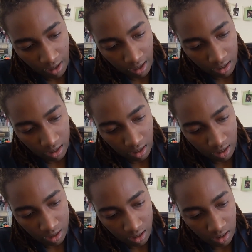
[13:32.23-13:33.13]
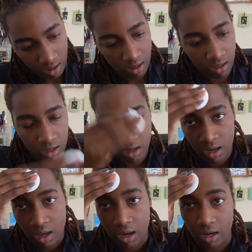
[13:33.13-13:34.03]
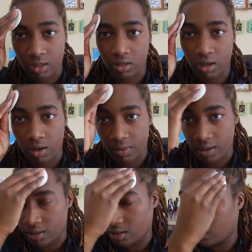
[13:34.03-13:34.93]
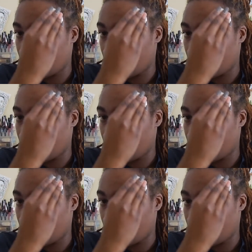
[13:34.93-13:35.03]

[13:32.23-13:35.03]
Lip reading: pad. And I just go in